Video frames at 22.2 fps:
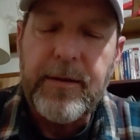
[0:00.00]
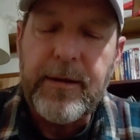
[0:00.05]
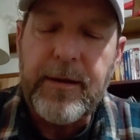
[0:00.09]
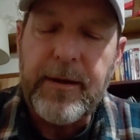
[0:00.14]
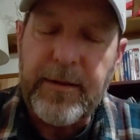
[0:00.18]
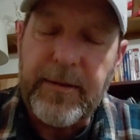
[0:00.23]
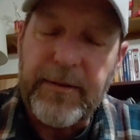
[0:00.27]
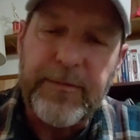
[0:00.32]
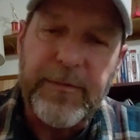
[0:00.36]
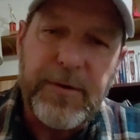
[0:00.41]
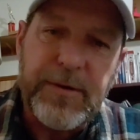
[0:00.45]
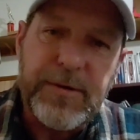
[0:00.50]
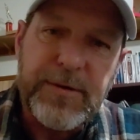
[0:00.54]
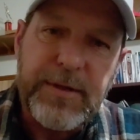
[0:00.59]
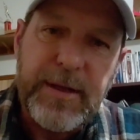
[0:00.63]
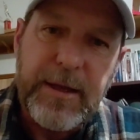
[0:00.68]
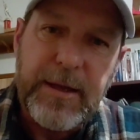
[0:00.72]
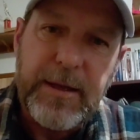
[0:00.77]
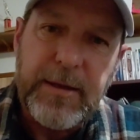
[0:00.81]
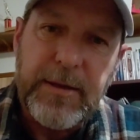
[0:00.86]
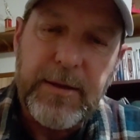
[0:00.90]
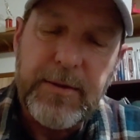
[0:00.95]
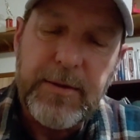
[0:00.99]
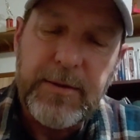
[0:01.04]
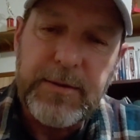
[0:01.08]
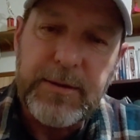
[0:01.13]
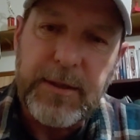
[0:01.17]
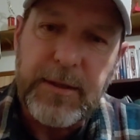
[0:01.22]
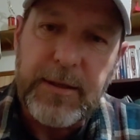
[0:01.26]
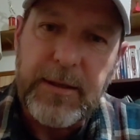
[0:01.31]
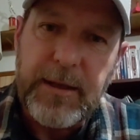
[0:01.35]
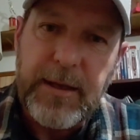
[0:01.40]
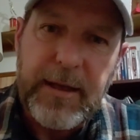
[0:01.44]
and the first day you use
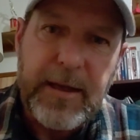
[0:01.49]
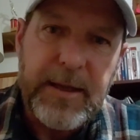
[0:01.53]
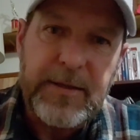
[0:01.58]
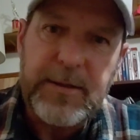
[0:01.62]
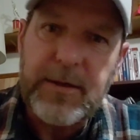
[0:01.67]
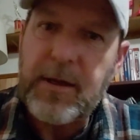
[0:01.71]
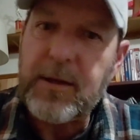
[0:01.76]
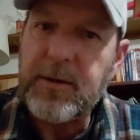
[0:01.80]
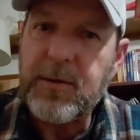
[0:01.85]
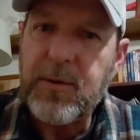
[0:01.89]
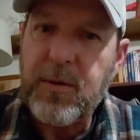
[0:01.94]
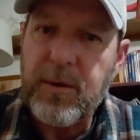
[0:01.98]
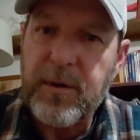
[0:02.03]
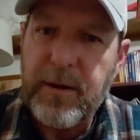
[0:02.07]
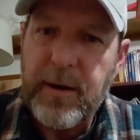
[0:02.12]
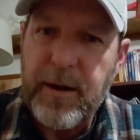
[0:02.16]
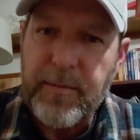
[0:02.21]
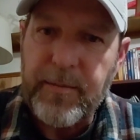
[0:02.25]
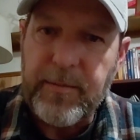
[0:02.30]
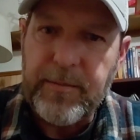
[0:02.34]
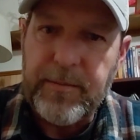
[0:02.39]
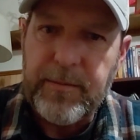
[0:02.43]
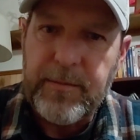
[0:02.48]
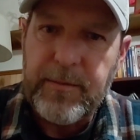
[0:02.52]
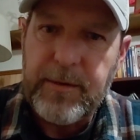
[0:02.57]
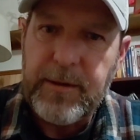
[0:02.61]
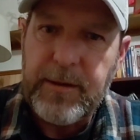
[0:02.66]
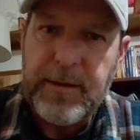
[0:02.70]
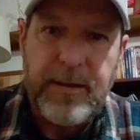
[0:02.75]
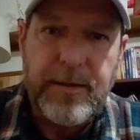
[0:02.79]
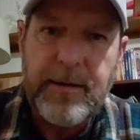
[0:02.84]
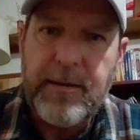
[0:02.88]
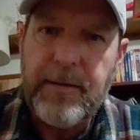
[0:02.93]
it, it gets all tore up.
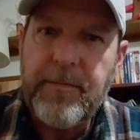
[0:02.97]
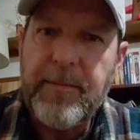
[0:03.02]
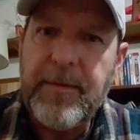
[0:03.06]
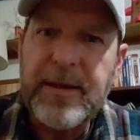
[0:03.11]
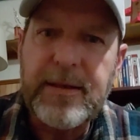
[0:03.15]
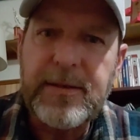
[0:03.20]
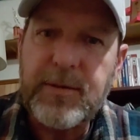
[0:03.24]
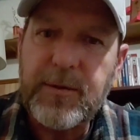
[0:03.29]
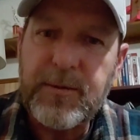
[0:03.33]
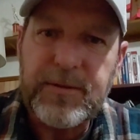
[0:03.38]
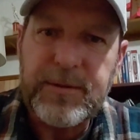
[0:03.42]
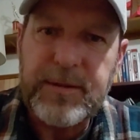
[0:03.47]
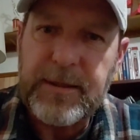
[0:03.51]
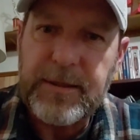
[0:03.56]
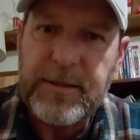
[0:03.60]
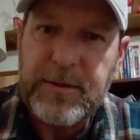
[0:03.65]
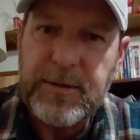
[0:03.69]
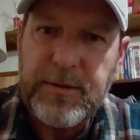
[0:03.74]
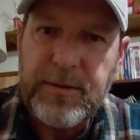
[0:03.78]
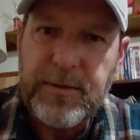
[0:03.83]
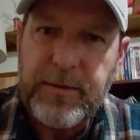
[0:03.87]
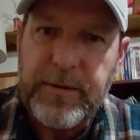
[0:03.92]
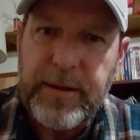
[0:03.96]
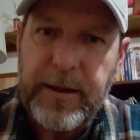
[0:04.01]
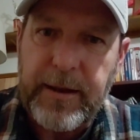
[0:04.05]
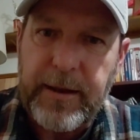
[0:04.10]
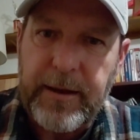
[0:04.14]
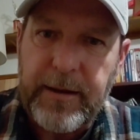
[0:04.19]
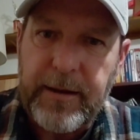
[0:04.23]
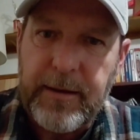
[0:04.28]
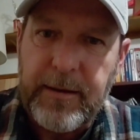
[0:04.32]
It makes no sense to do that.